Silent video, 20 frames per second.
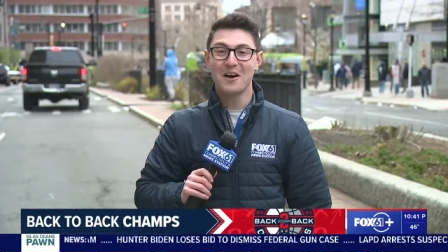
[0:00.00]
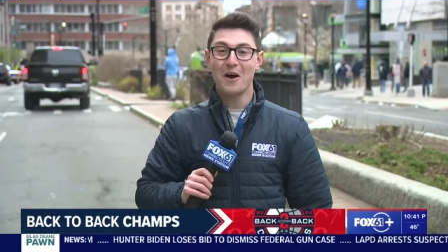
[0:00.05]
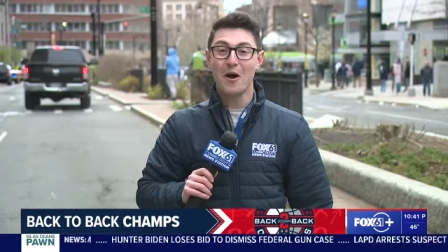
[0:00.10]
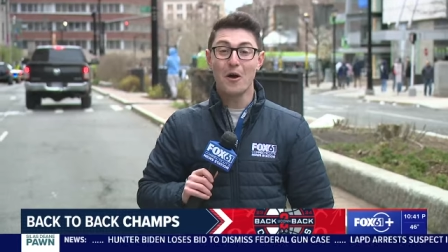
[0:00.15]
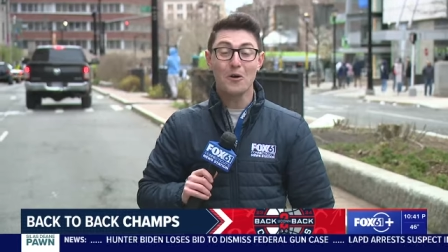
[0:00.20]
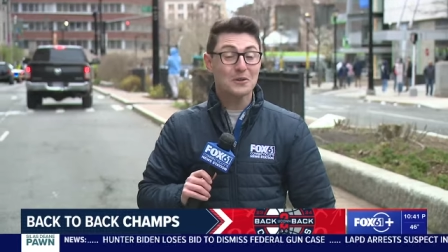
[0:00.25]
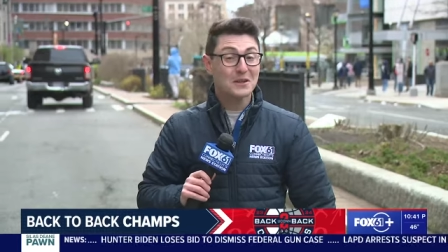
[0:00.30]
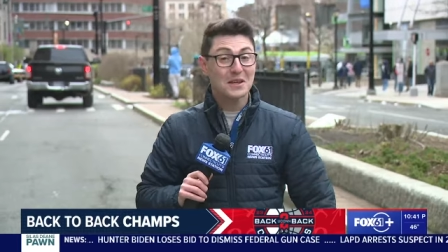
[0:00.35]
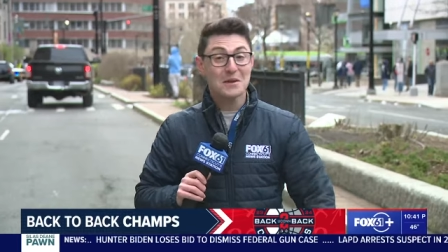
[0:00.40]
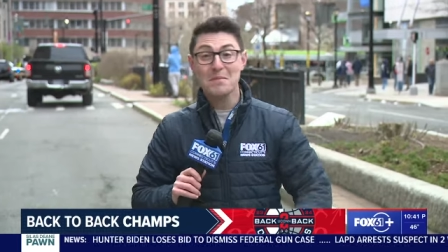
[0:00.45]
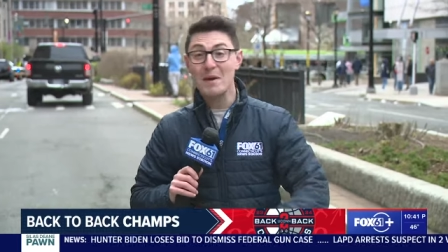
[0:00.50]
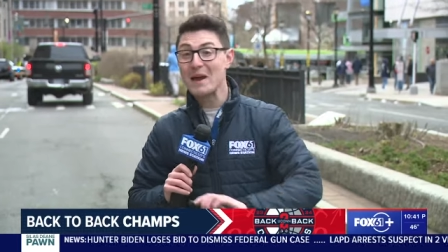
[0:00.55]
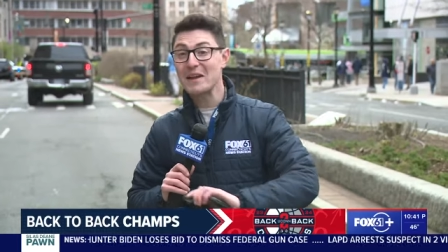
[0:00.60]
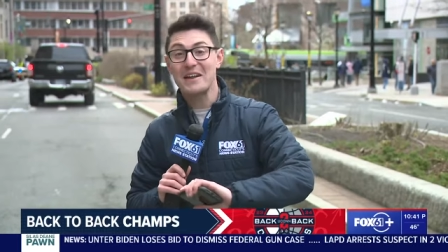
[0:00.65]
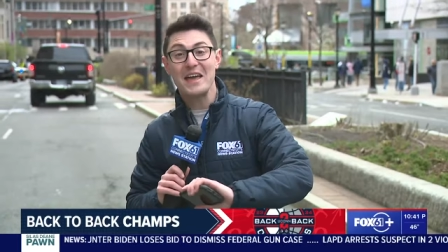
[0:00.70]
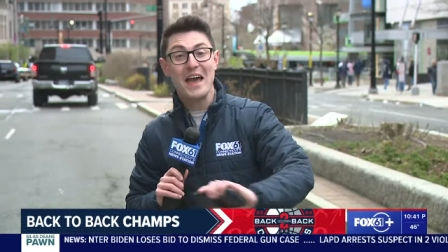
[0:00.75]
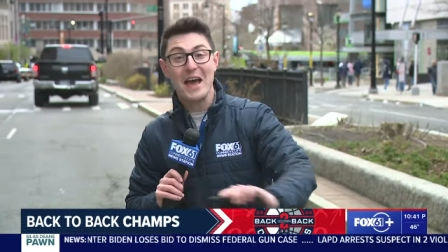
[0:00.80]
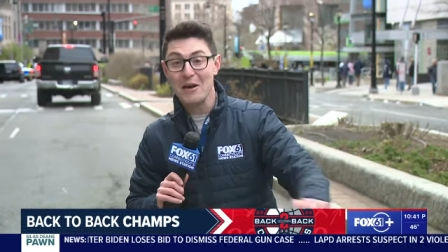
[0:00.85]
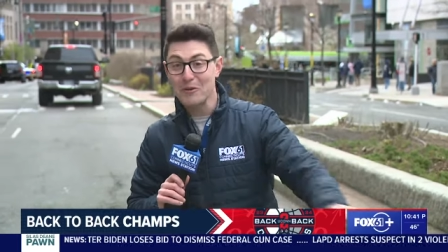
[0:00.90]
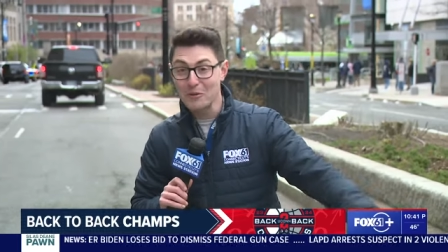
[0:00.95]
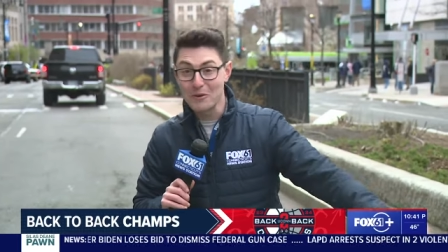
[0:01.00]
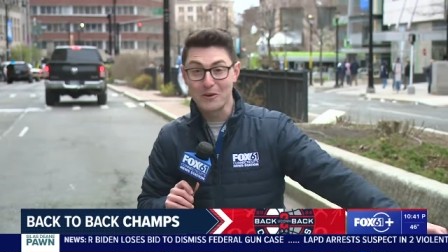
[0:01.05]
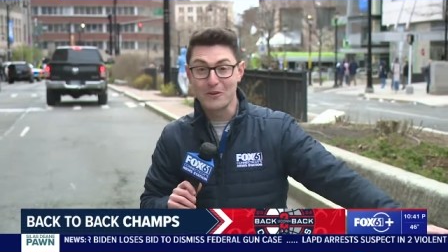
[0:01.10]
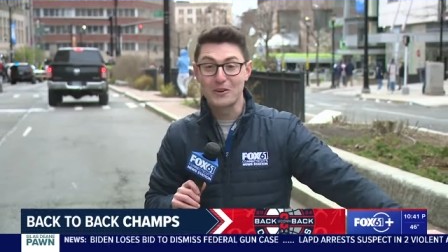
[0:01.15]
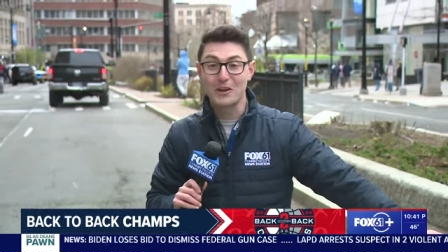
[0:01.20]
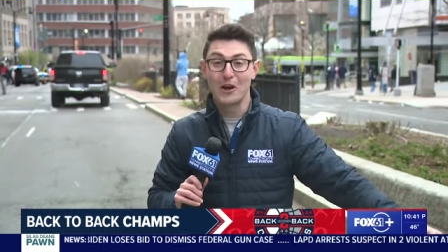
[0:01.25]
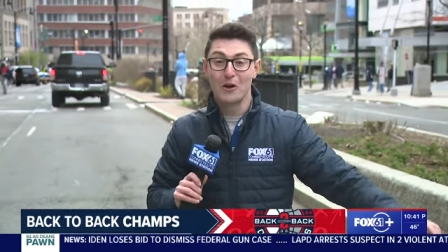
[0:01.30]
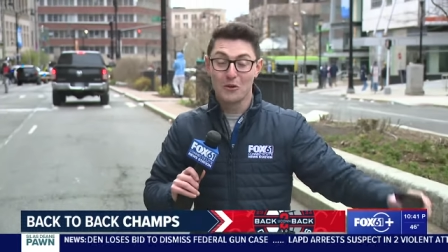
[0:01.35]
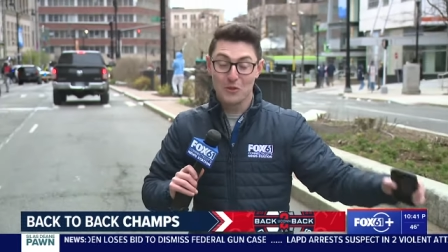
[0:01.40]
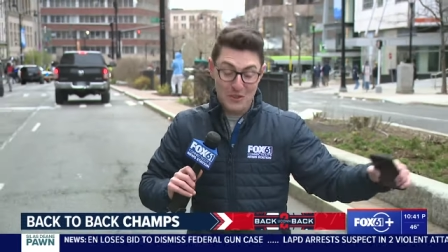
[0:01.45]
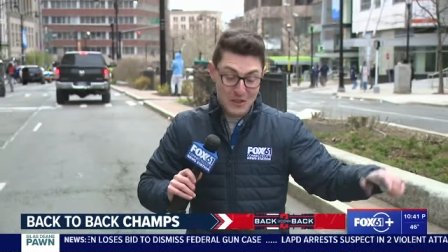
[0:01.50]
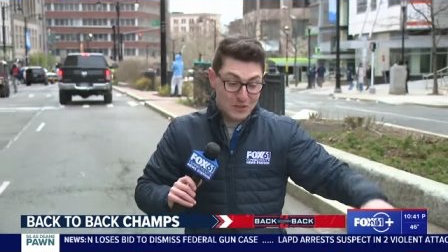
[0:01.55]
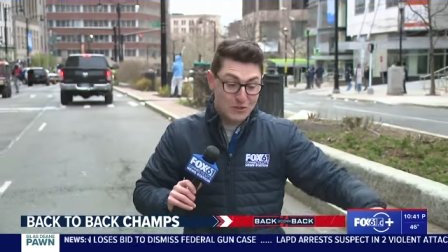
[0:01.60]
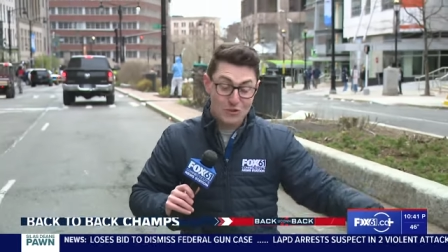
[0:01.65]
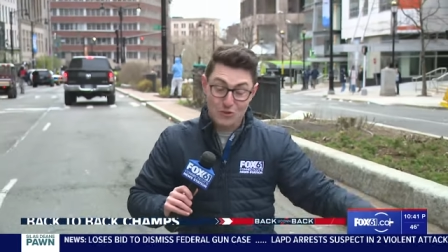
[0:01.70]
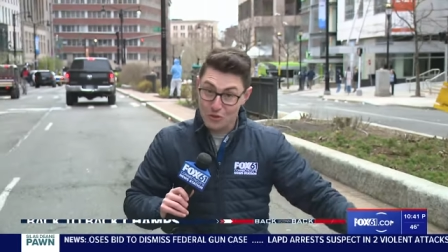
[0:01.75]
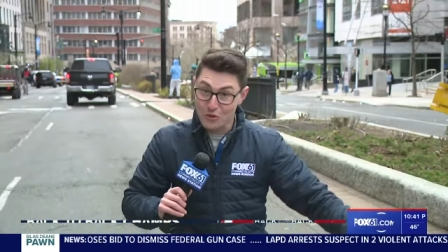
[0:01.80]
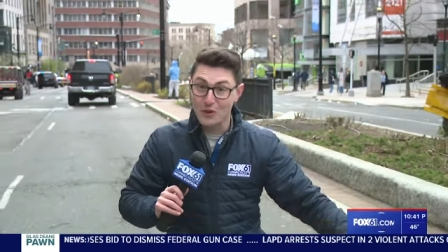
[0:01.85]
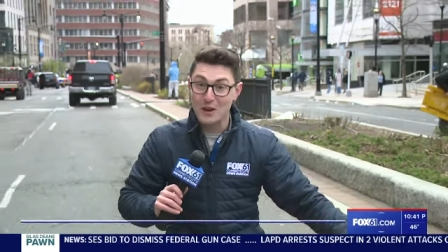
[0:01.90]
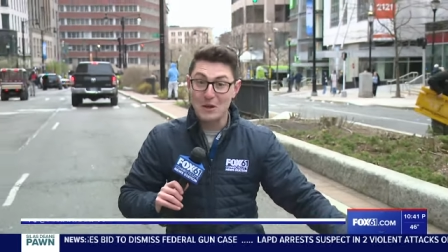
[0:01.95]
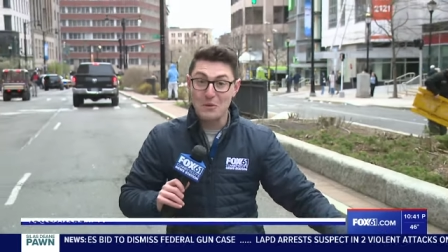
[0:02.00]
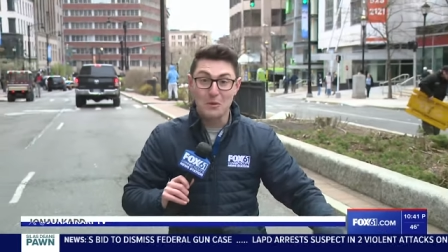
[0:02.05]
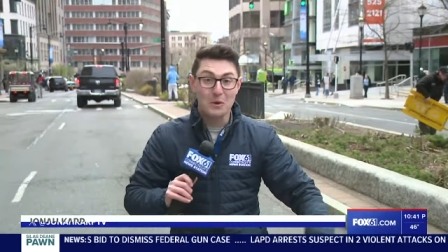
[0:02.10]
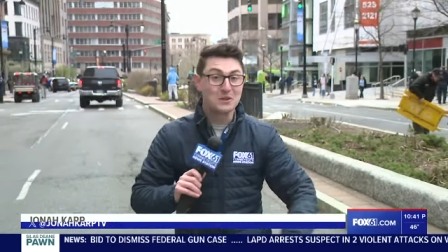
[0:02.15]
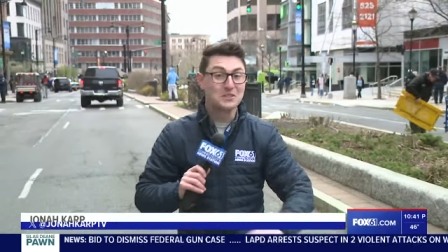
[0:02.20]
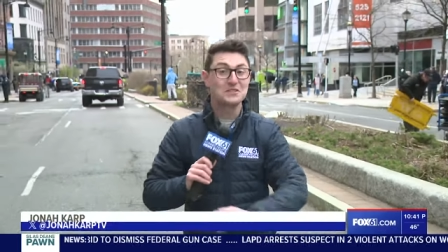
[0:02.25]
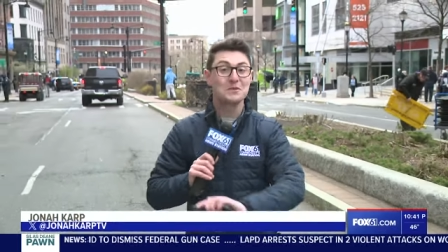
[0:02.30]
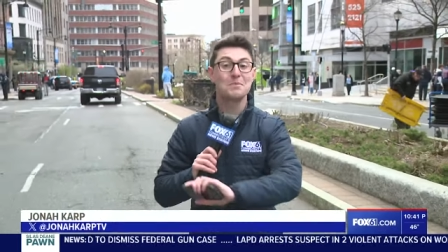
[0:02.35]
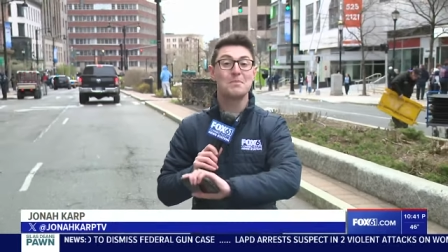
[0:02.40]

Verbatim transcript: Only about an hour ago, this street was